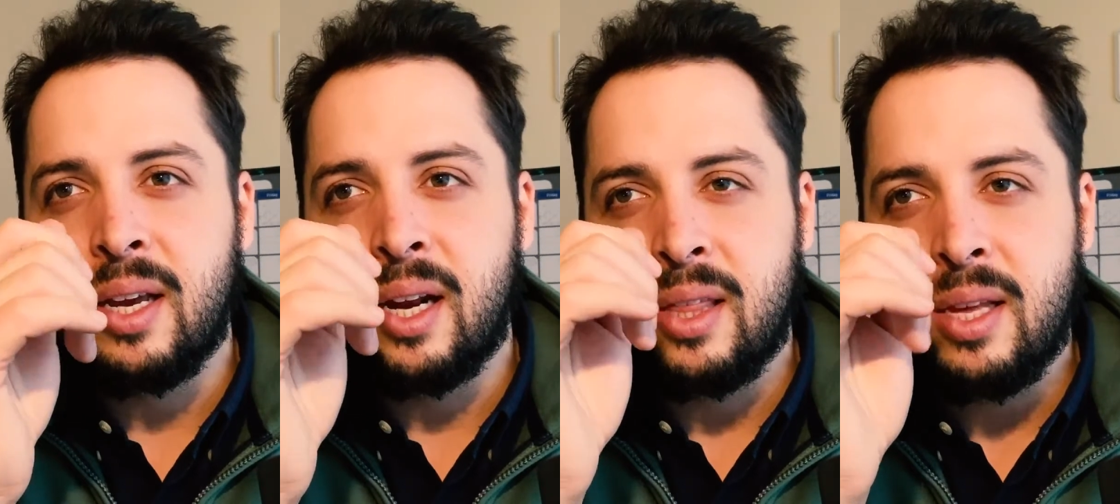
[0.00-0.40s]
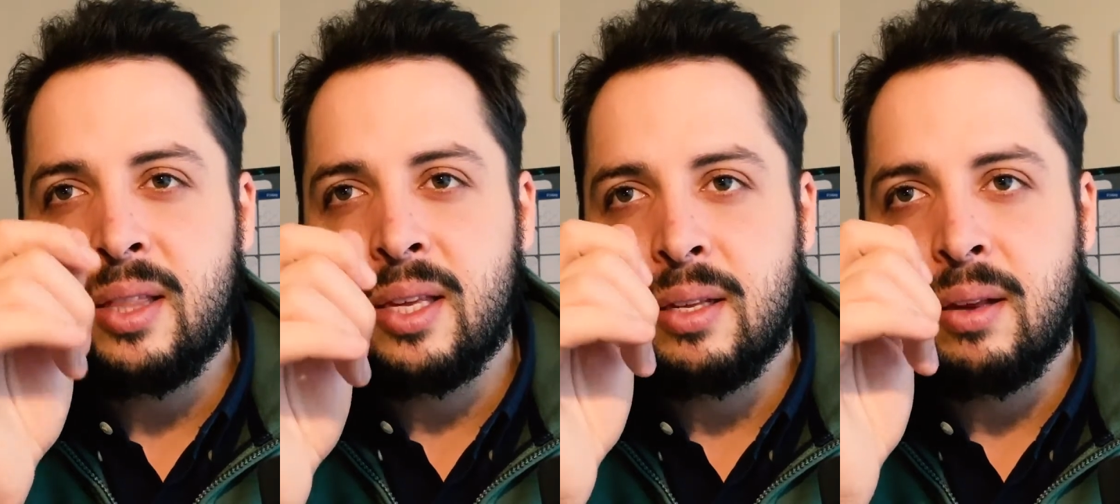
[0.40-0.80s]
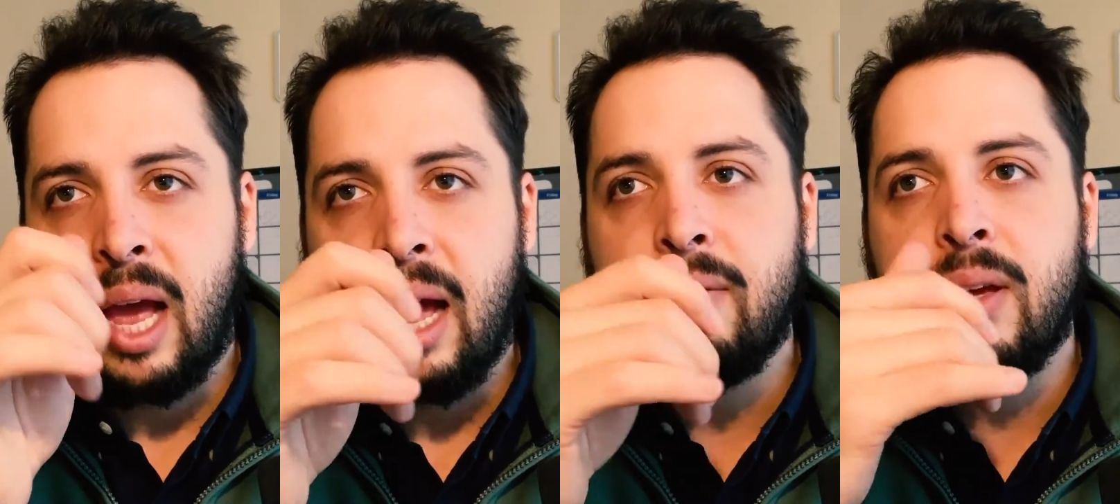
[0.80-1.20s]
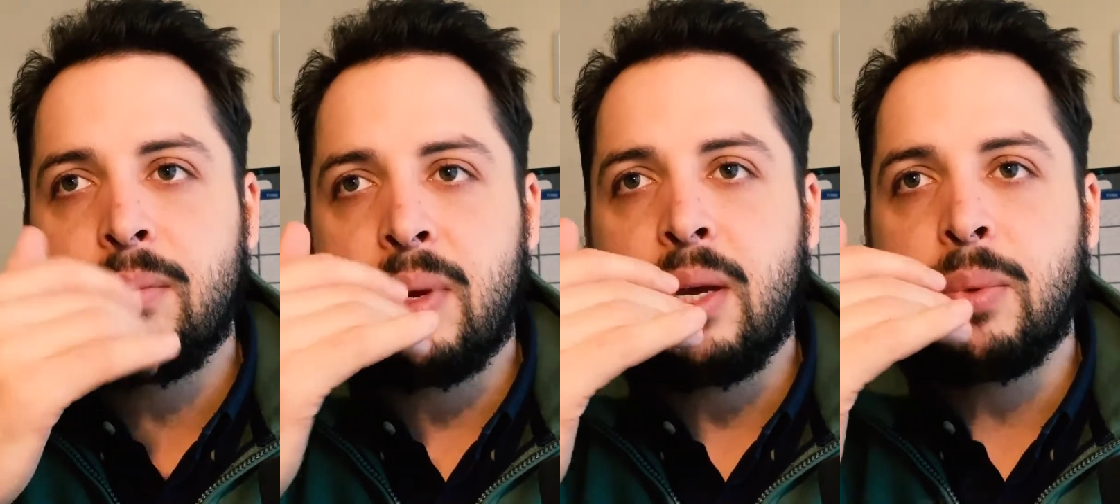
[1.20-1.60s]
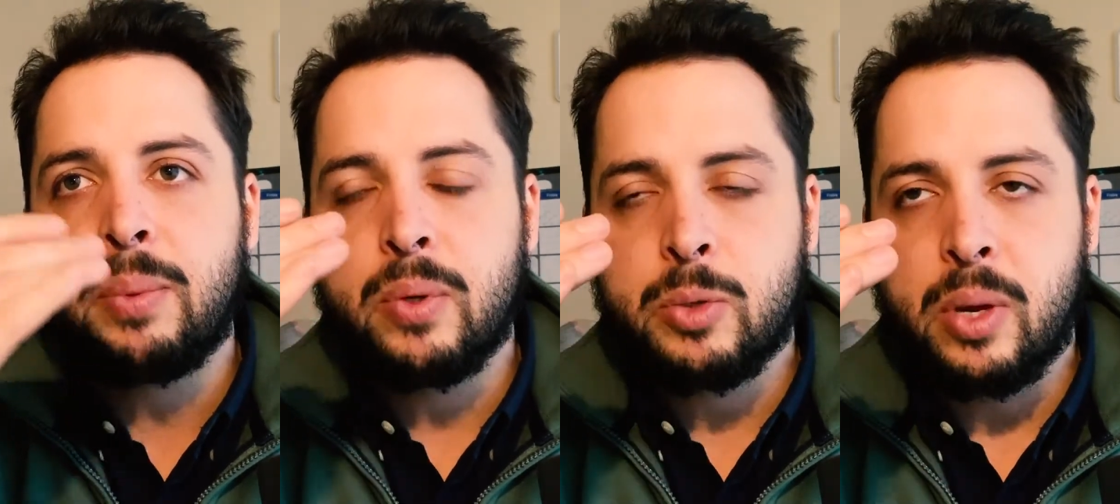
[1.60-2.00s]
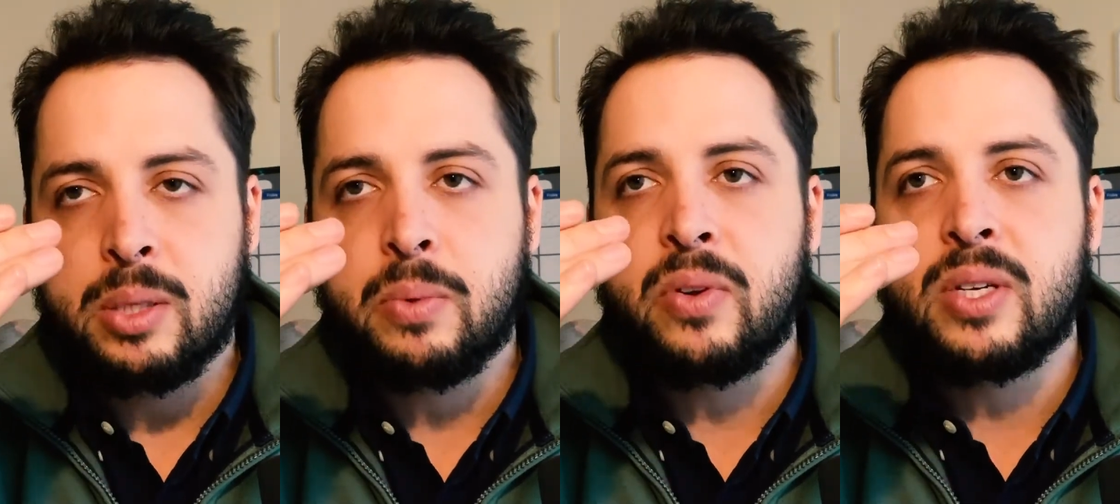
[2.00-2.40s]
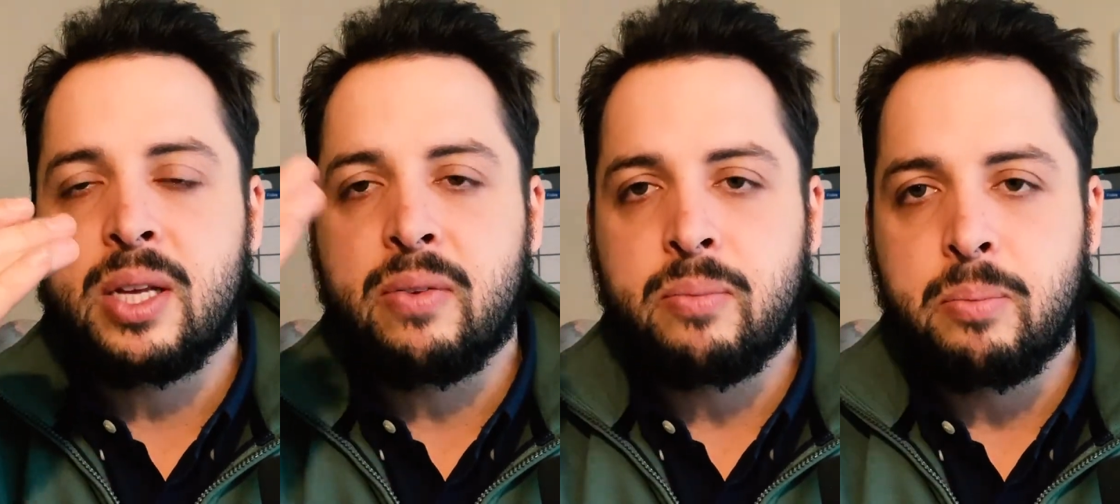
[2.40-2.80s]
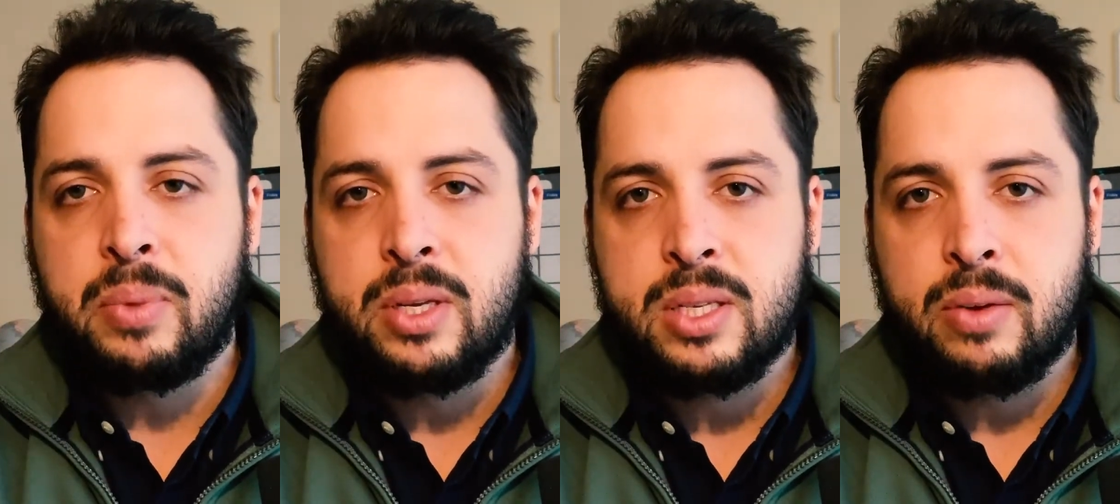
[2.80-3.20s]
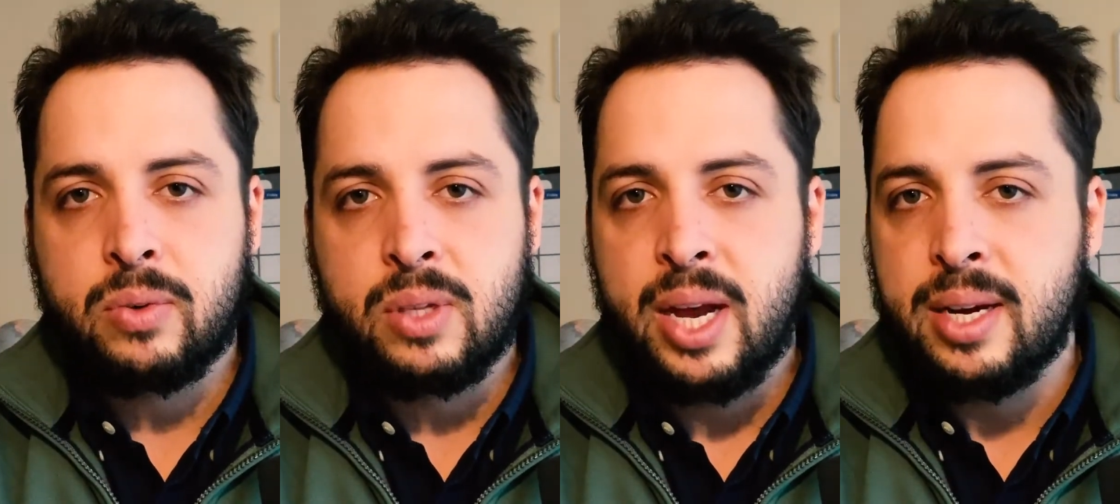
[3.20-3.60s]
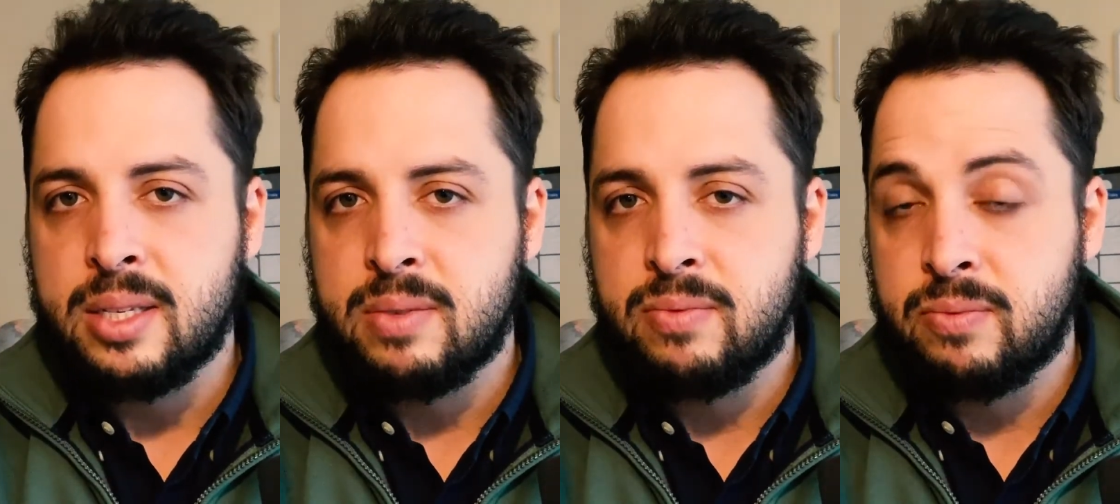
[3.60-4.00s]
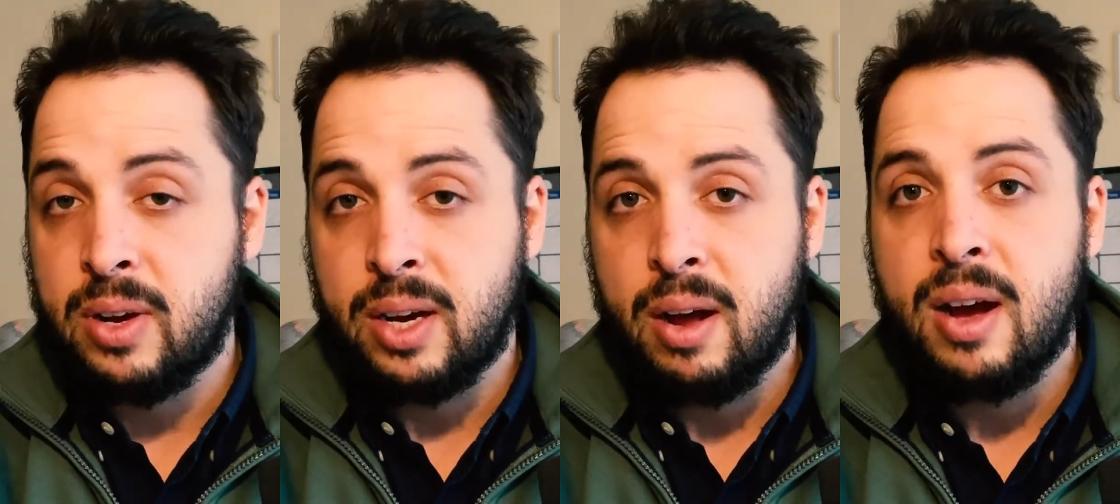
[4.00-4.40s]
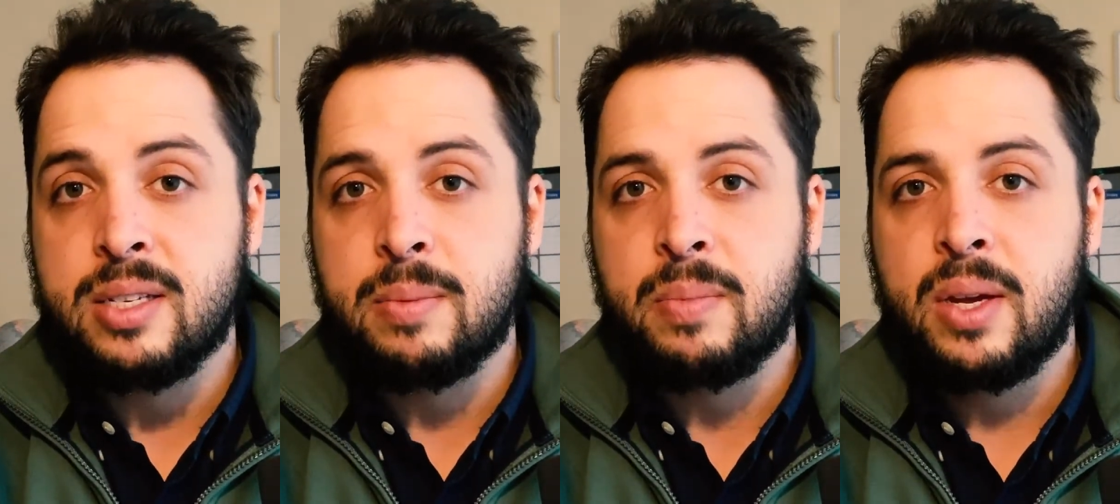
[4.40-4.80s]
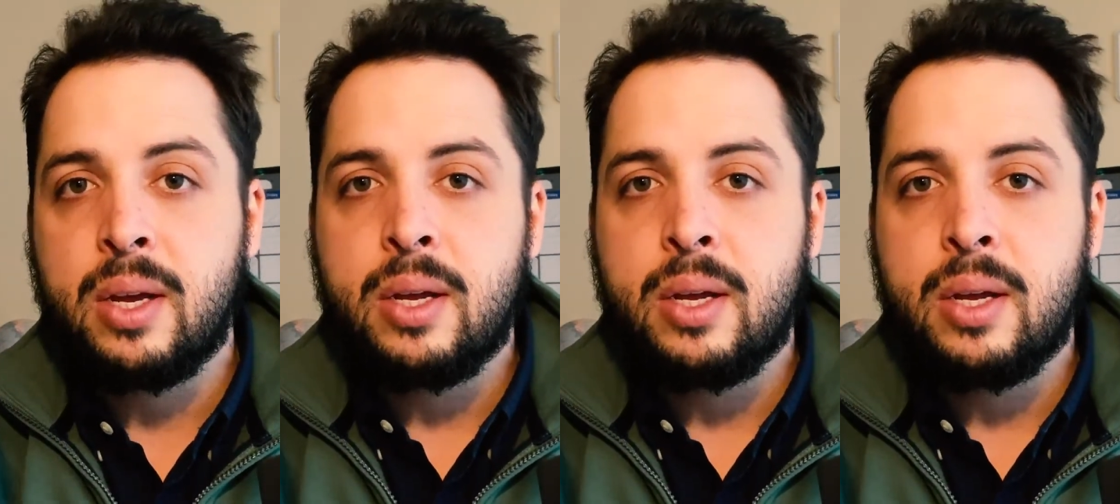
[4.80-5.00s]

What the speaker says: And I think that being able to be responsible for yourself and be self-reliant is fucking awesome.